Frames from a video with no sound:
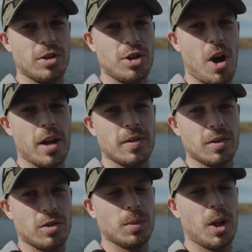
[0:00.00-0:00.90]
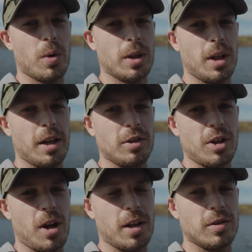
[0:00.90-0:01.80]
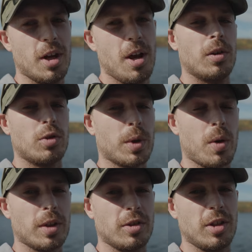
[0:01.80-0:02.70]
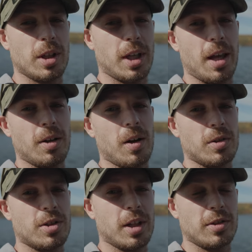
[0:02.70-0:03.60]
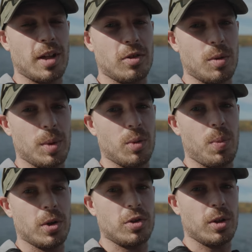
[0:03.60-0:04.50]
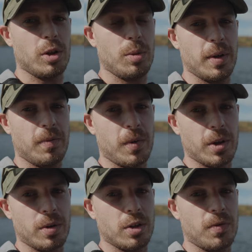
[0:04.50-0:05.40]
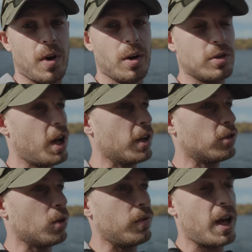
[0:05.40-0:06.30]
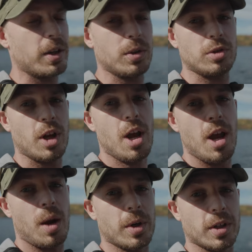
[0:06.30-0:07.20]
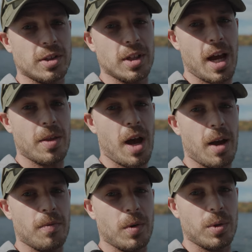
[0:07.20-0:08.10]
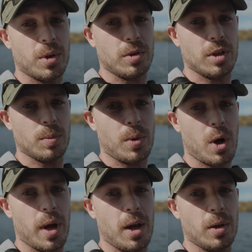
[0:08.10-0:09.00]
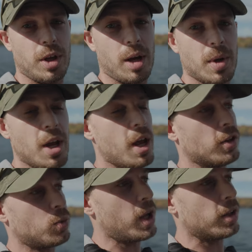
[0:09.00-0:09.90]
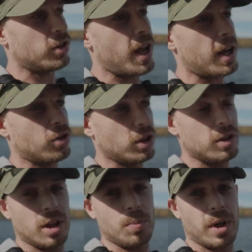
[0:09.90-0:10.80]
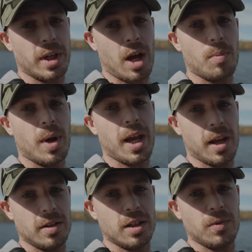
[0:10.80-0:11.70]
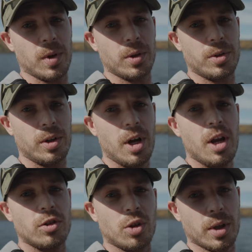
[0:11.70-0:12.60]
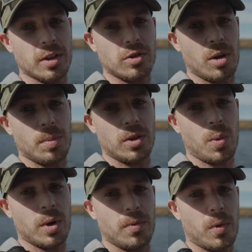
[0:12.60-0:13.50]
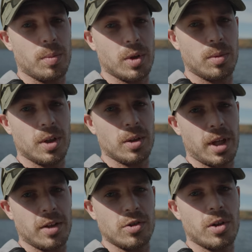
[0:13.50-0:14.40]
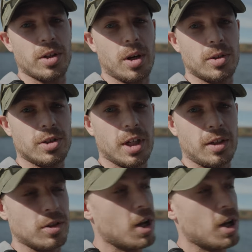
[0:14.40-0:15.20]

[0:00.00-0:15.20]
shots and some lower light shots. So we're going to see the Canon R6 sensor being pushed a little bit further as far as ISO values, and we're going to see how the iPhone 13 Pro held up. As well as I actually did bring out my ND filter, so it is on my 24 millimeter lens on the R6.